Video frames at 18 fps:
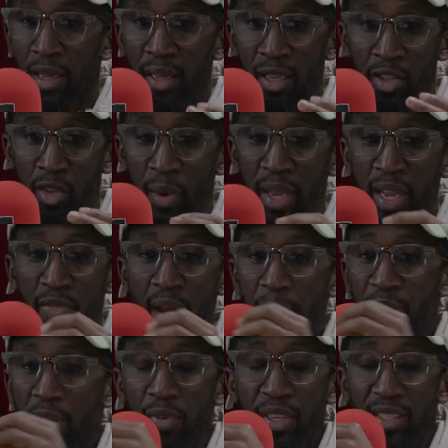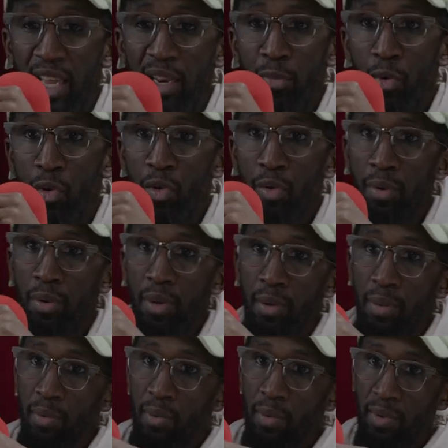so he wraps up this animal.
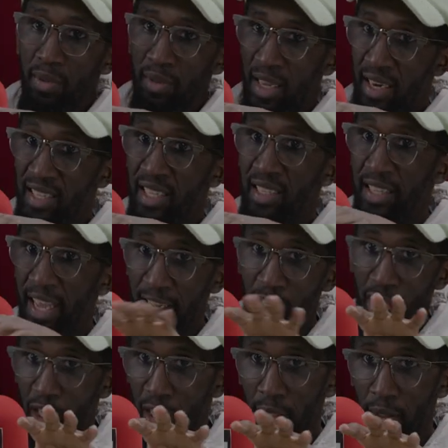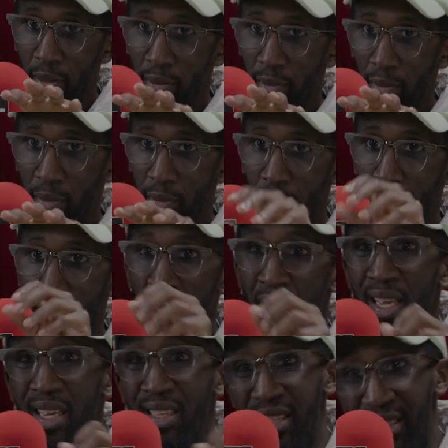Then he's in danger.
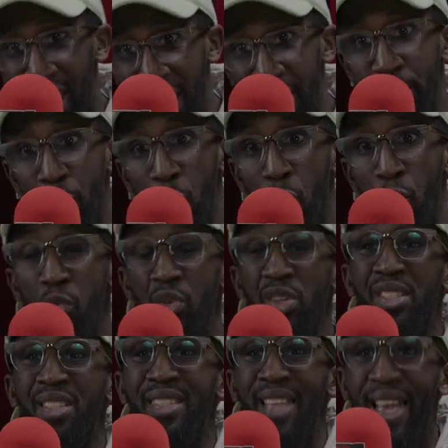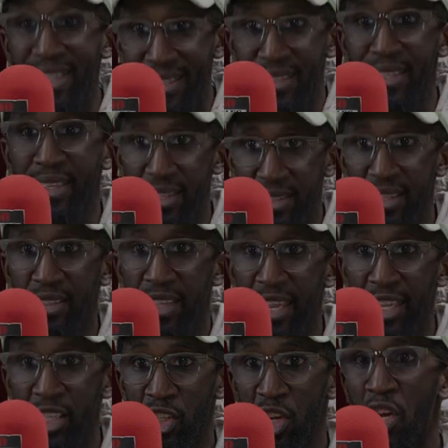This animal senses the
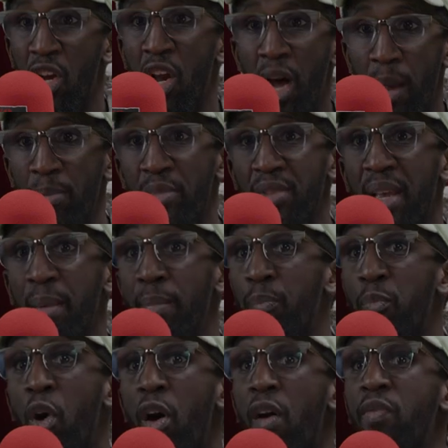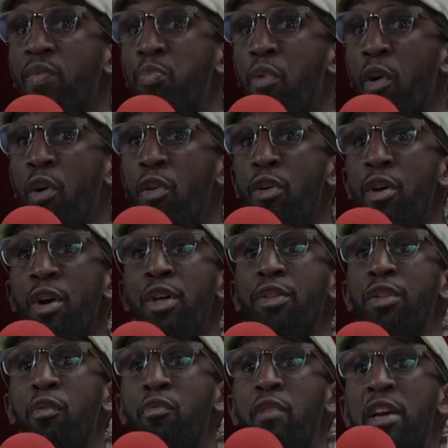danger and comes. And bro, bro
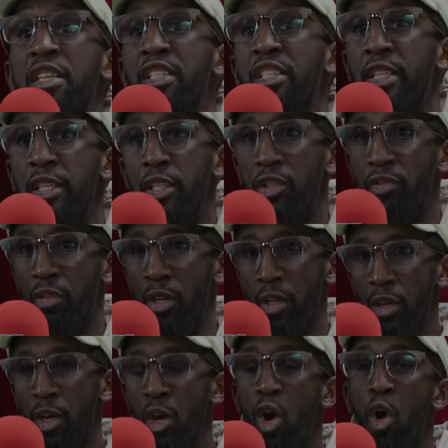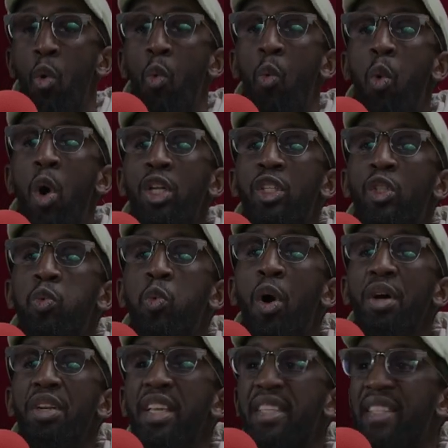the rest is history. Yeah. Watch
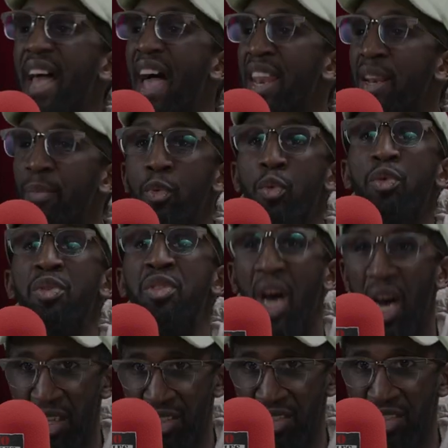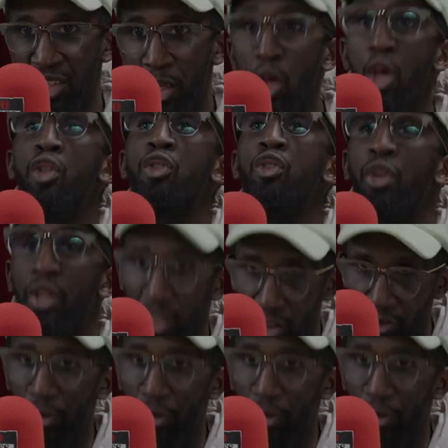what this animal does to this